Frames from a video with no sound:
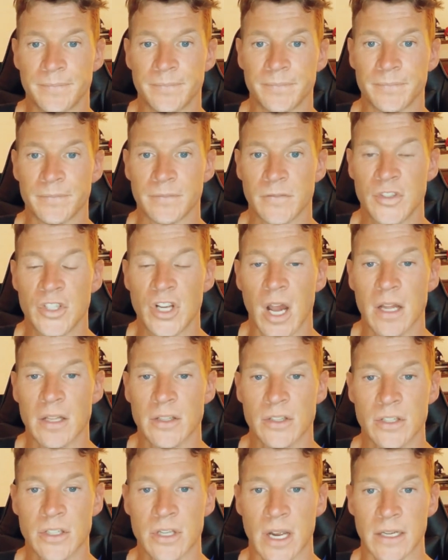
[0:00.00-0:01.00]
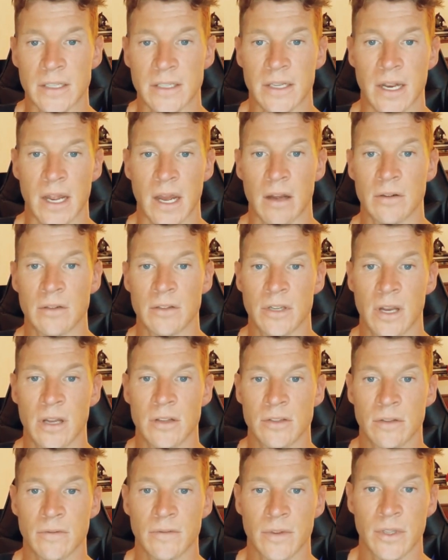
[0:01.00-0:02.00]
John's checked it out. John's
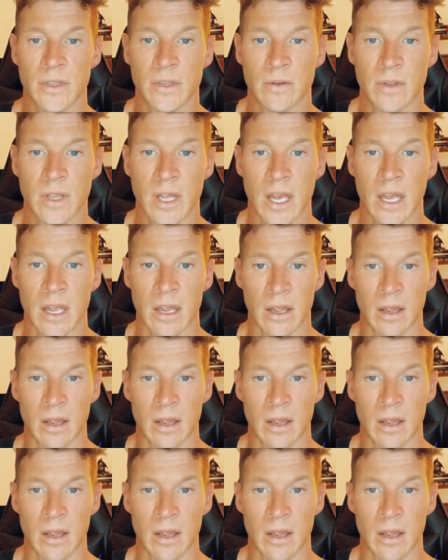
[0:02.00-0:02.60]
over in the U K.